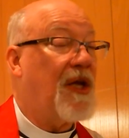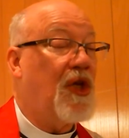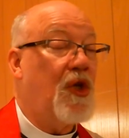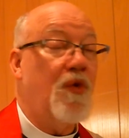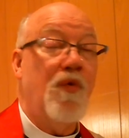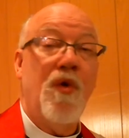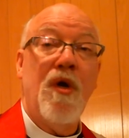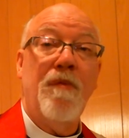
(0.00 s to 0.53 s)
you
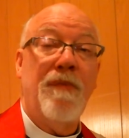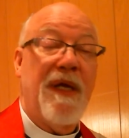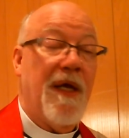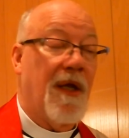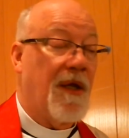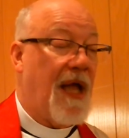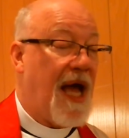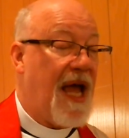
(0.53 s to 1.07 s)
will be
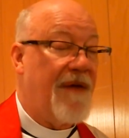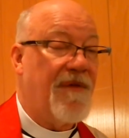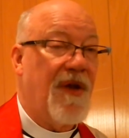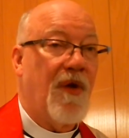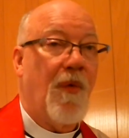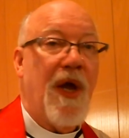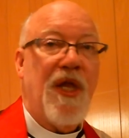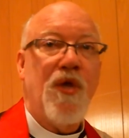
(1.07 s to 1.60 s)
alive in a
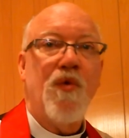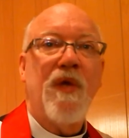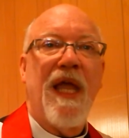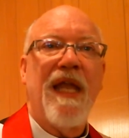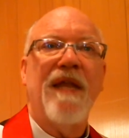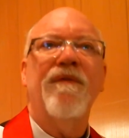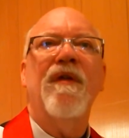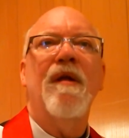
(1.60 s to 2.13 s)
way you
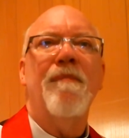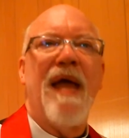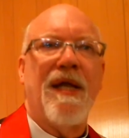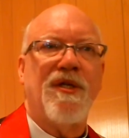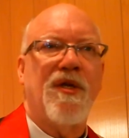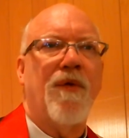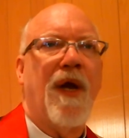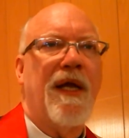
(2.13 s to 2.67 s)
can't even
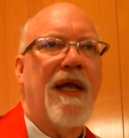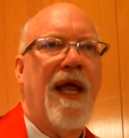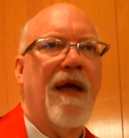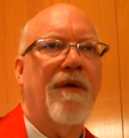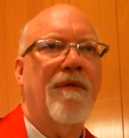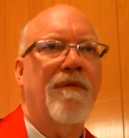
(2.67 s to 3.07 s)
imagine right now.